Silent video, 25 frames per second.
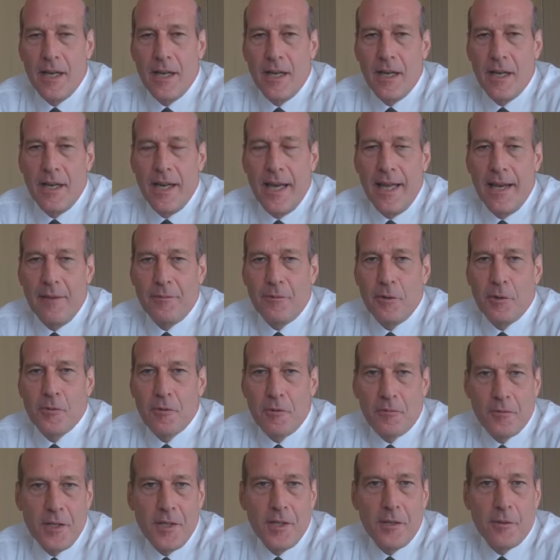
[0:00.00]
Uh, and after
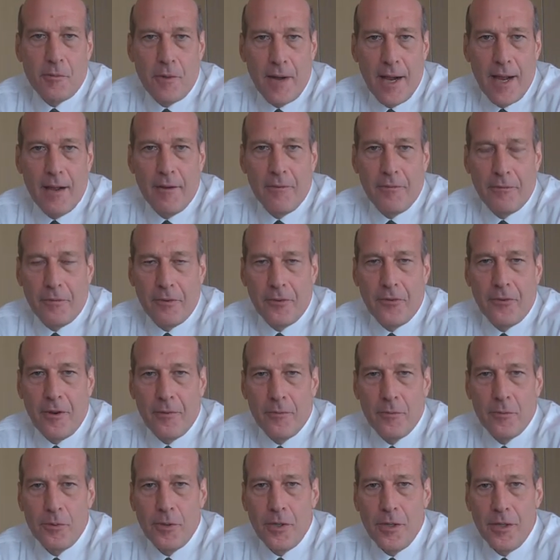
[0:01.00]
drifting around for
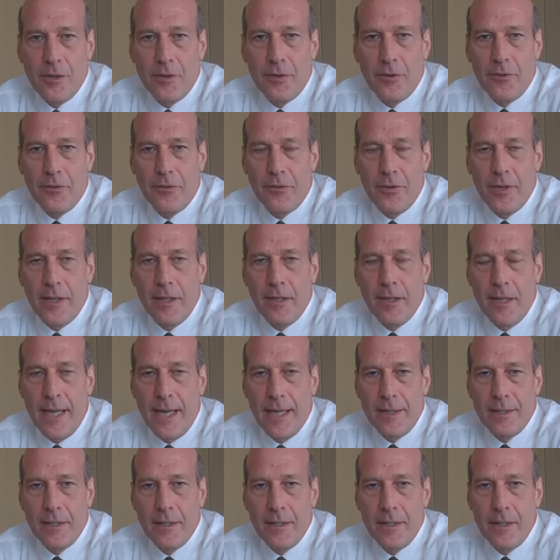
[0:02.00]
several years, he
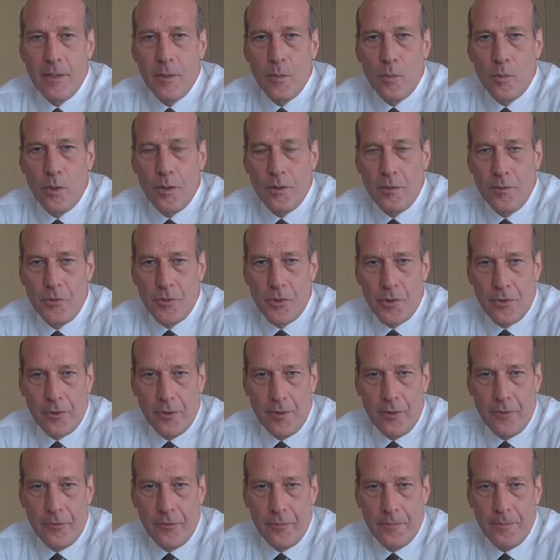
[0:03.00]
landed in the world of
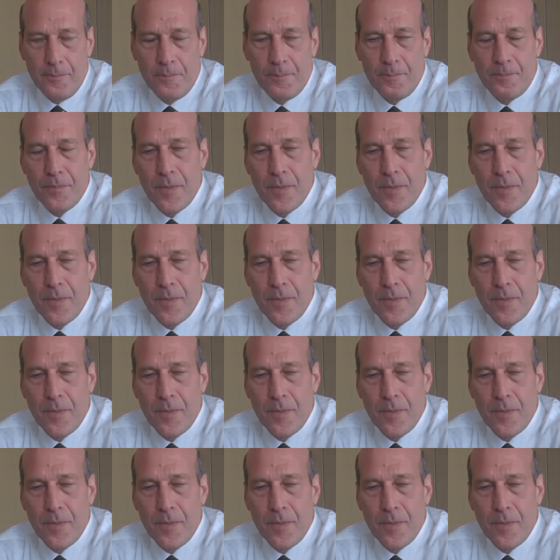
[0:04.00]
journalism.